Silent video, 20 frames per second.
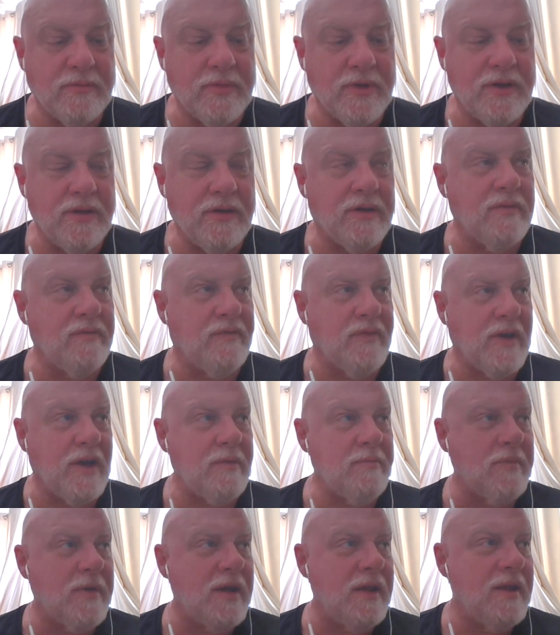but you can
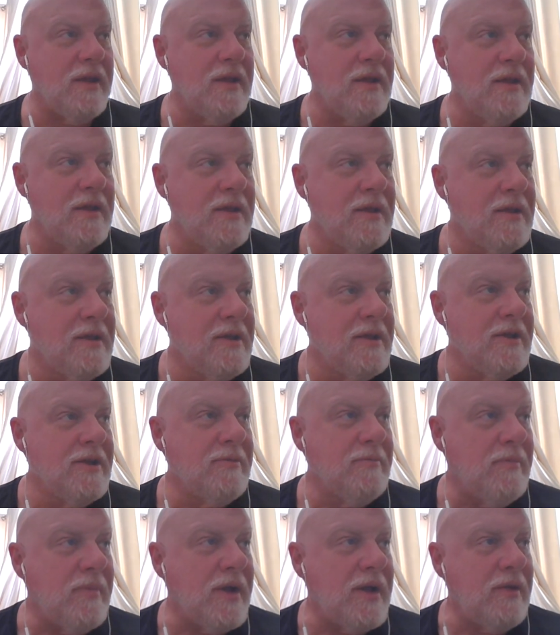find my
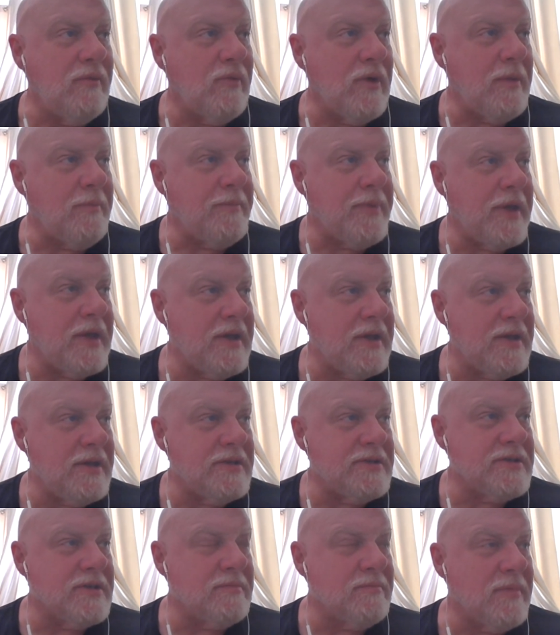my web
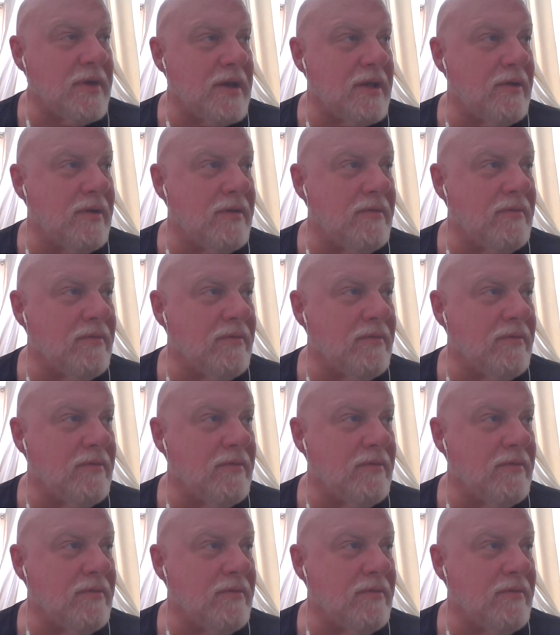page and my